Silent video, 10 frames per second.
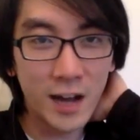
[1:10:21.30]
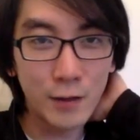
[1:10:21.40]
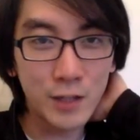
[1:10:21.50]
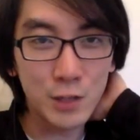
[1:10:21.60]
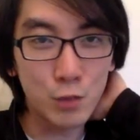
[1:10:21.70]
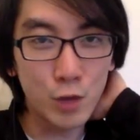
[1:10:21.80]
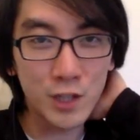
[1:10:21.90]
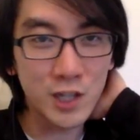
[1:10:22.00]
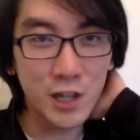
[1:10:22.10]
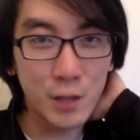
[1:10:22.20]
I would just watch
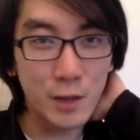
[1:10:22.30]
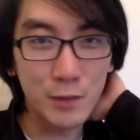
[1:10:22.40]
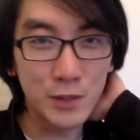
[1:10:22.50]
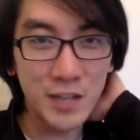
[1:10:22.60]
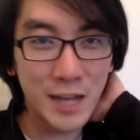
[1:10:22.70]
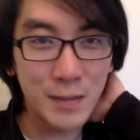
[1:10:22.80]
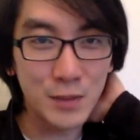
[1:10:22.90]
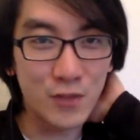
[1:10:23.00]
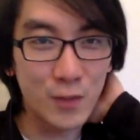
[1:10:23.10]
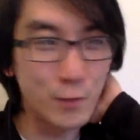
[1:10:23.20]
other people's games
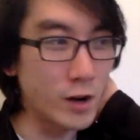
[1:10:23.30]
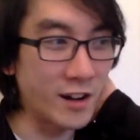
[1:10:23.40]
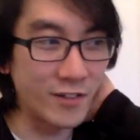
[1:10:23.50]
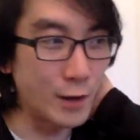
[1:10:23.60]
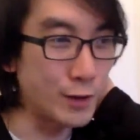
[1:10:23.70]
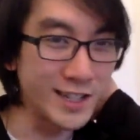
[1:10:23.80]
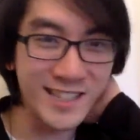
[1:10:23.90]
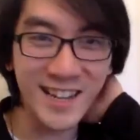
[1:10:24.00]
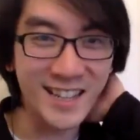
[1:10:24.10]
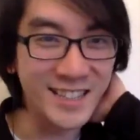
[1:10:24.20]
from wherever I want to
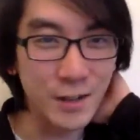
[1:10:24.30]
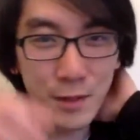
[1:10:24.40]
stand. That would be